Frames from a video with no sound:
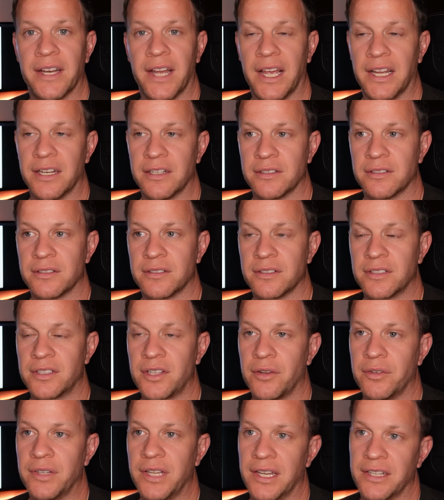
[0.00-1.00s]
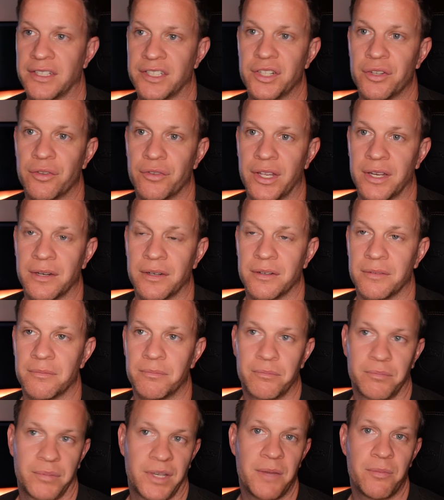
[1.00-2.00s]
And so yeah, until then,
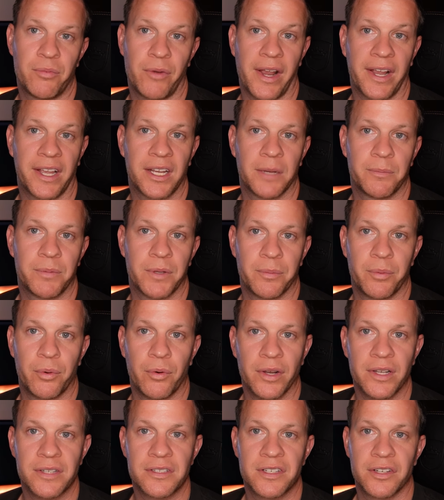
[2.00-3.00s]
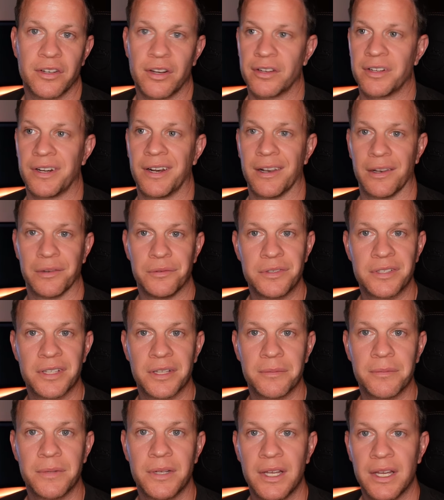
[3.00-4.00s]
keep racking up your points, you're not gonna lose
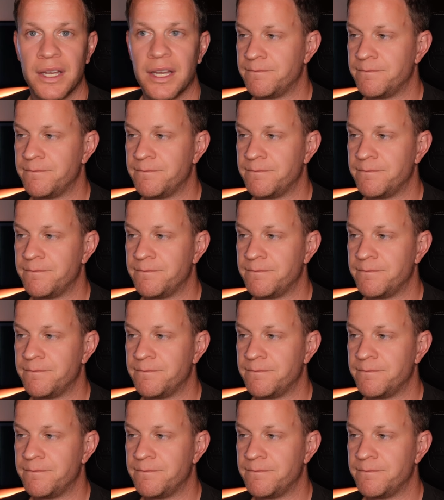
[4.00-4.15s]
them.